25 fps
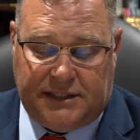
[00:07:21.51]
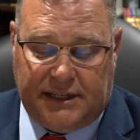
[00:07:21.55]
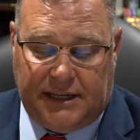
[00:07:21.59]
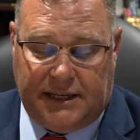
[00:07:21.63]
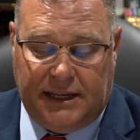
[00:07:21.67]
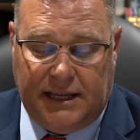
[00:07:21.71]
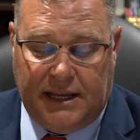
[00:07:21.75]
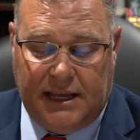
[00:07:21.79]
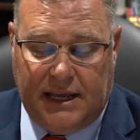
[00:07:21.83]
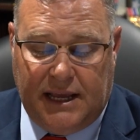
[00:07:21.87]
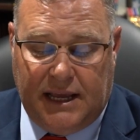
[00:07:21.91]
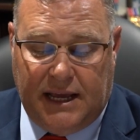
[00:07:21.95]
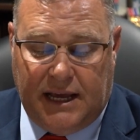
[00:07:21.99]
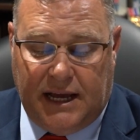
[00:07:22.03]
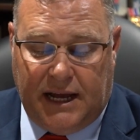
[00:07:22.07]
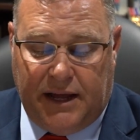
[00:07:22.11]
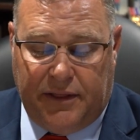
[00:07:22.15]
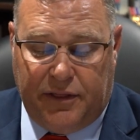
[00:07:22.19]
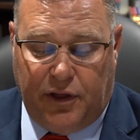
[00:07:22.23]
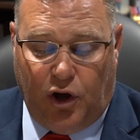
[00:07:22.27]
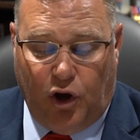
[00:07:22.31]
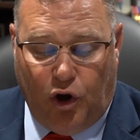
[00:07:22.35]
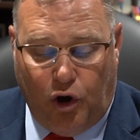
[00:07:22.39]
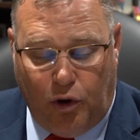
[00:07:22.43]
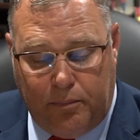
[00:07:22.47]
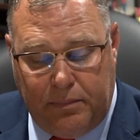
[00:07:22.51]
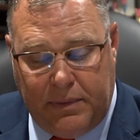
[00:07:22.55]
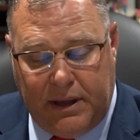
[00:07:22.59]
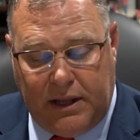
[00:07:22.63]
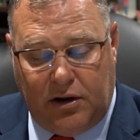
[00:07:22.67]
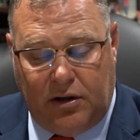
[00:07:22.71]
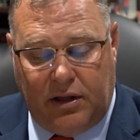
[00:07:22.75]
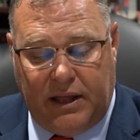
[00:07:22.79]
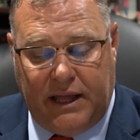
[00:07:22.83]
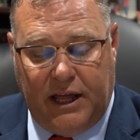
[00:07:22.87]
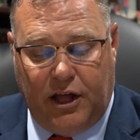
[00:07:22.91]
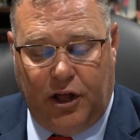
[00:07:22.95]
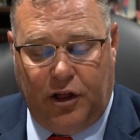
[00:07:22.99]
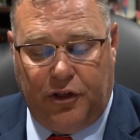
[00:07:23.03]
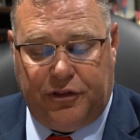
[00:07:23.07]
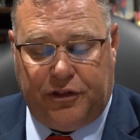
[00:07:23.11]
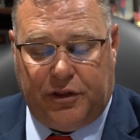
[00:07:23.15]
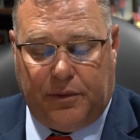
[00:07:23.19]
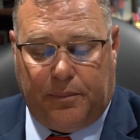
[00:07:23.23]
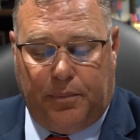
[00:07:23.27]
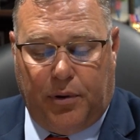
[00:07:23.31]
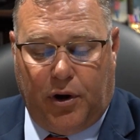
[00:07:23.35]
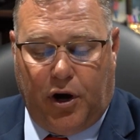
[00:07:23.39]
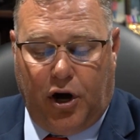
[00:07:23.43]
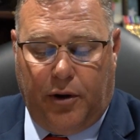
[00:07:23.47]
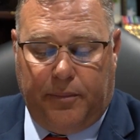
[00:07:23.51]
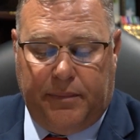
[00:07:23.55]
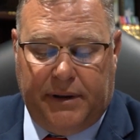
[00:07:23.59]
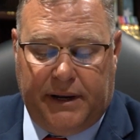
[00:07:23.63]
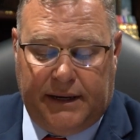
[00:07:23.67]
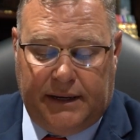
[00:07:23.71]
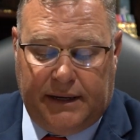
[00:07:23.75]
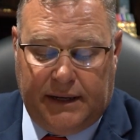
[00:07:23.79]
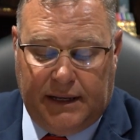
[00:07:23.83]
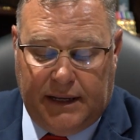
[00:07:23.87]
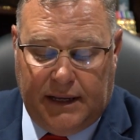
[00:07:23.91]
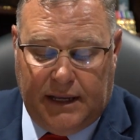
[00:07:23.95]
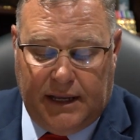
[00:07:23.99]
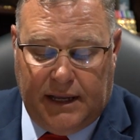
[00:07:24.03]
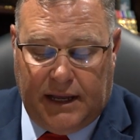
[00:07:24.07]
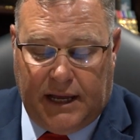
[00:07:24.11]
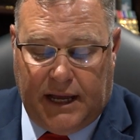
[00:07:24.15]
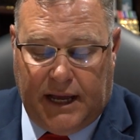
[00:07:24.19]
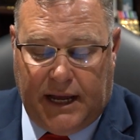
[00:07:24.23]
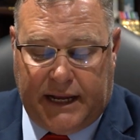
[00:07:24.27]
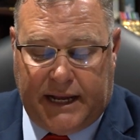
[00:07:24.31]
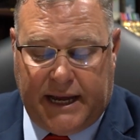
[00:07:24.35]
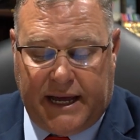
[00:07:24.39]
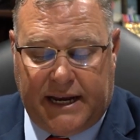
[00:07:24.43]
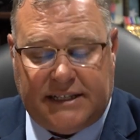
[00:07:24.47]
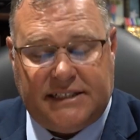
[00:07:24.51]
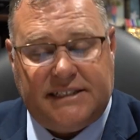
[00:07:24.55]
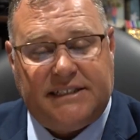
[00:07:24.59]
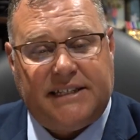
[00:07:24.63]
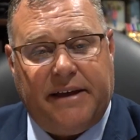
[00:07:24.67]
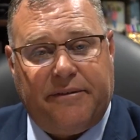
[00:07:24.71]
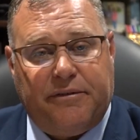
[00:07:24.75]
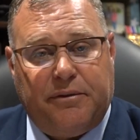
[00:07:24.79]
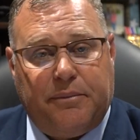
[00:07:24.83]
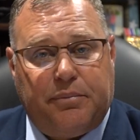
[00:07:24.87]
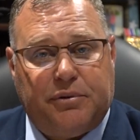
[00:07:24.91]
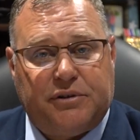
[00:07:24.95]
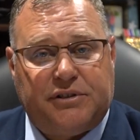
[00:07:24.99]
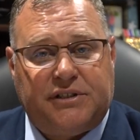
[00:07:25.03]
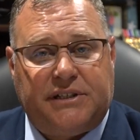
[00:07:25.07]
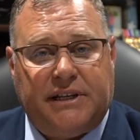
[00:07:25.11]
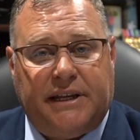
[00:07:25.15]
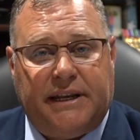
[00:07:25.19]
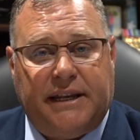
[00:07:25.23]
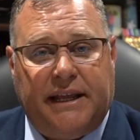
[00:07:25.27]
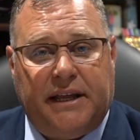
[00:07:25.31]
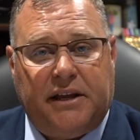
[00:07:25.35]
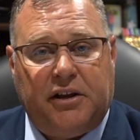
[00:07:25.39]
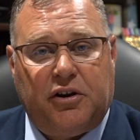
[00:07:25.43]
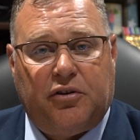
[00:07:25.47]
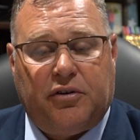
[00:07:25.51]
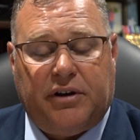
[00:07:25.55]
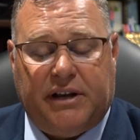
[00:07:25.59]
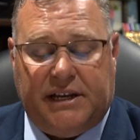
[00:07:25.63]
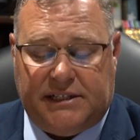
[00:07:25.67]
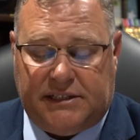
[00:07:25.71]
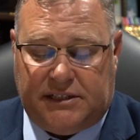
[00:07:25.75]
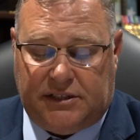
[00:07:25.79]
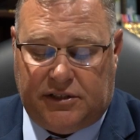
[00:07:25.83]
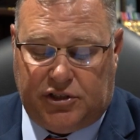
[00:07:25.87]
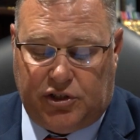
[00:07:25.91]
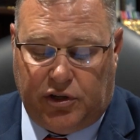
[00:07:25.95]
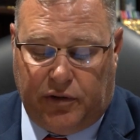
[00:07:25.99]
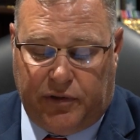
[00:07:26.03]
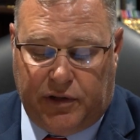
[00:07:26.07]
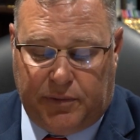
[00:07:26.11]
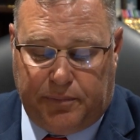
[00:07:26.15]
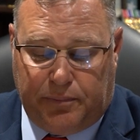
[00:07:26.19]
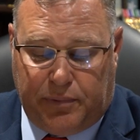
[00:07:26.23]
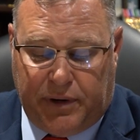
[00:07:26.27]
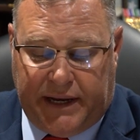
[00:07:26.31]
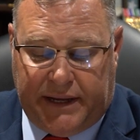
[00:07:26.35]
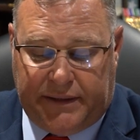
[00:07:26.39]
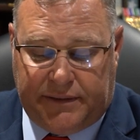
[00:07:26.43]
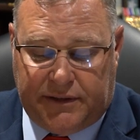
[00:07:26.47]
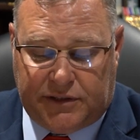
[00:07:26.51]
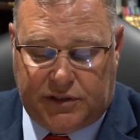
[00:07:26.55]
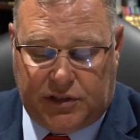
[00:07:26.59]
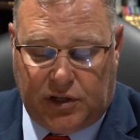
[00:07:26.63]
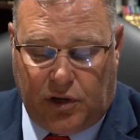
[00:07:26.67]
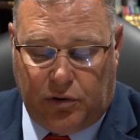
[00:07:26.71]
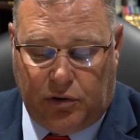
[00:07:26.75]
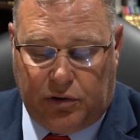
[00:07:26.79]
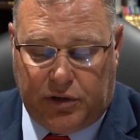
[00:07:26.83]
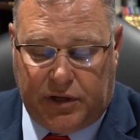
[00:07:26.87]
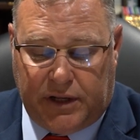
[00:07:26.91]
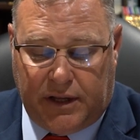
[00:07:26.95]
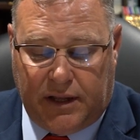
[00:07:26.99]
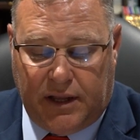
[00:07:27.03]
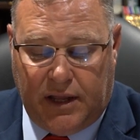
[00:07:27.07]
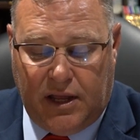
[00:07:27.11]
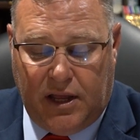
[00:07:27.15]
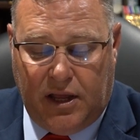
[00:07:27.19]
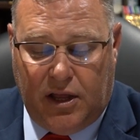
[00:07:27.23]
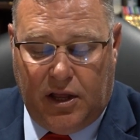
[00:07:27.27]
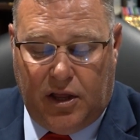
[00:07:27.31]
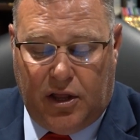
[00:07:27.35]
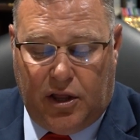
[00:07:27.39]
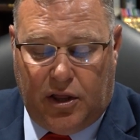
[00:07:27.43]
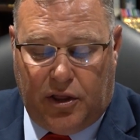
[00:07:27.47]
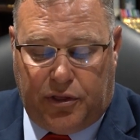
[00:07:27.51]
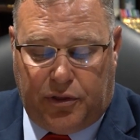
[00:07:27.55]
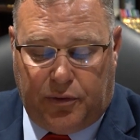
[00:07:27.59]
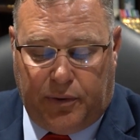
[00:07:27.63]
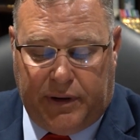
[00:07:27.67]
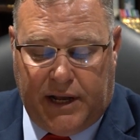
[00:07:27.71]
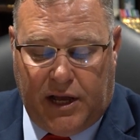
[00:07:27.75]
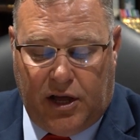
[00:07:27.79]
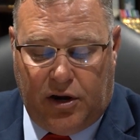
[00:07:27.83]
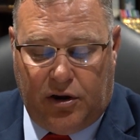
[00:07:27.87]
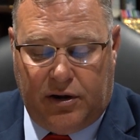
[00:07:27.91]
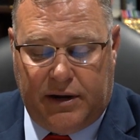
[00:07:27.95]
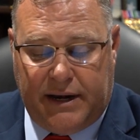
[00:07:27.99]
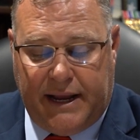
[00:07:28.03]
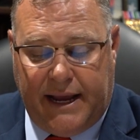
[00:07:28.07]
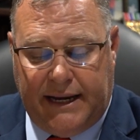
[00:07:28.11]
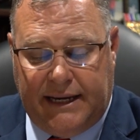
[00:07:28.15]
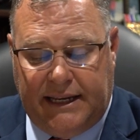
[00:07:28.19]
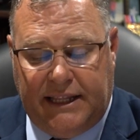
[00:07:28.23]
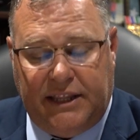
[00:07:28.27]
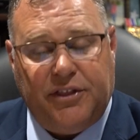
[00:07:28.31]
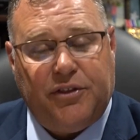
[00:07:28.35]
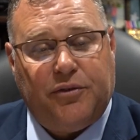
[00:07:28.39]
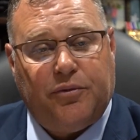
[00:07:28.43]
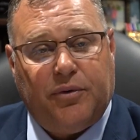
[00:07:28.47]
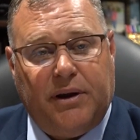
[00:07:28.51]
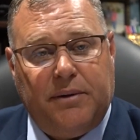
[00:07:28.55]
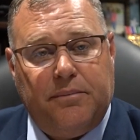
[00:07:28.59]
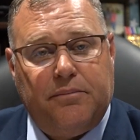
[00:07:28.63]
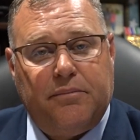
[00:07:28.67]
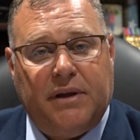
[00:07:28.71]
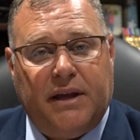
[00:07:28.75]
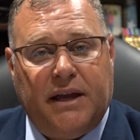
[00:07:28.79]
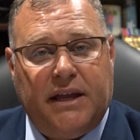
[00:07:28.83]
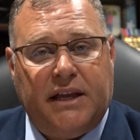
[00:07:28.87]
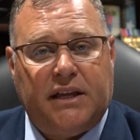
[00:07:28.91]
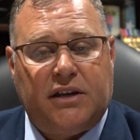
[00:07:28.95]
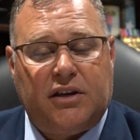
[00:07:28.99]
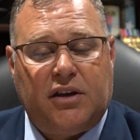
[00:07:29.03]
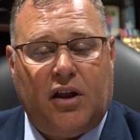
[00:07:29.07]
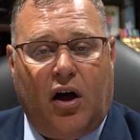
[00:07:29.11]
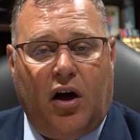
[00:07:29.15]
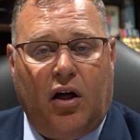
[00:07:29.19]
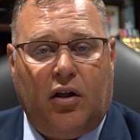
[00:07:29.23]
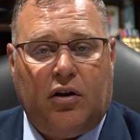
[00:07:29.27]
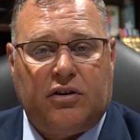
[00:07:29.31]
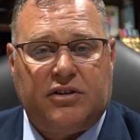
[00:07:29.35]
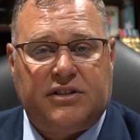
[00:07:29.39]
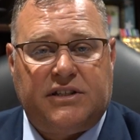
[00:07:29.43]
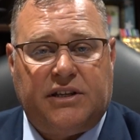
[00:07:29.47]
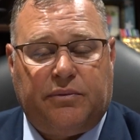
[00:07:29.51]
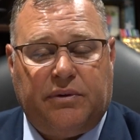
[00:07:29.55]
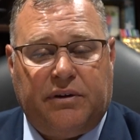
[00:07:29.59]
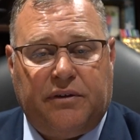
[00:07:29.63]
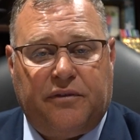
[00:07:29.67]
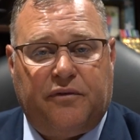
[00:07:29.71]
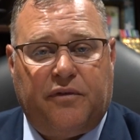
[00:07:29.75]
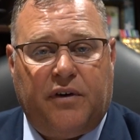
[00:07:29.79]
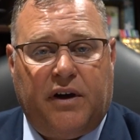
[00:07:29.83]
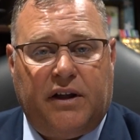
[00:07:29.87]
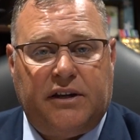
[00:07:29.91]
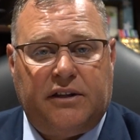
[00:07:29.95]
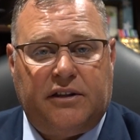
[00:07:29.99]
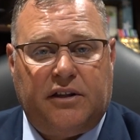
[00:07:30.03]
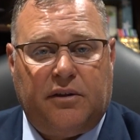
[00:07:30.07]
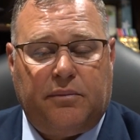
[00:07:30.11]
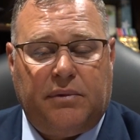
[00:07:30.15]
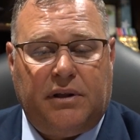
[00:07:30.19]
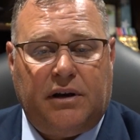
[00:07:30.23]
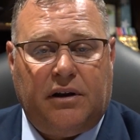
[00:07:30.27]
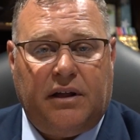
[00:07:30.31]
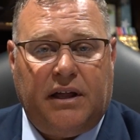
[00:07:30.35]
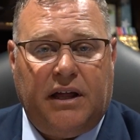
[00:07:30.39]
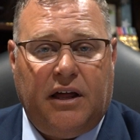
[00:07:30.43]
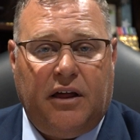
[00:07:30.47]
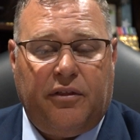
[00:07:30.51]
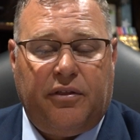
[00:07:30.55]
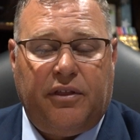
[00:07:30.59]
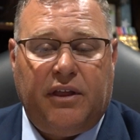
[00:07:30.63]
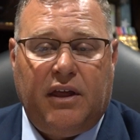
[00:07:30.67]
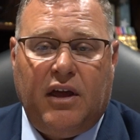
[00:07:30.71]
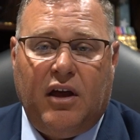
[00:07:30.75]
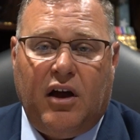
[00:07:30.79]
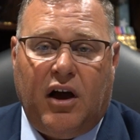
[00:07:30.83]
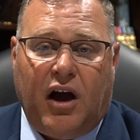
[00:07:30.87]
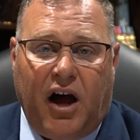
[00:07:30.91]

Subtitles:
And the whole mental health department got a 7% increase. And so they're bringing the total to $383 million that we funded the mental health.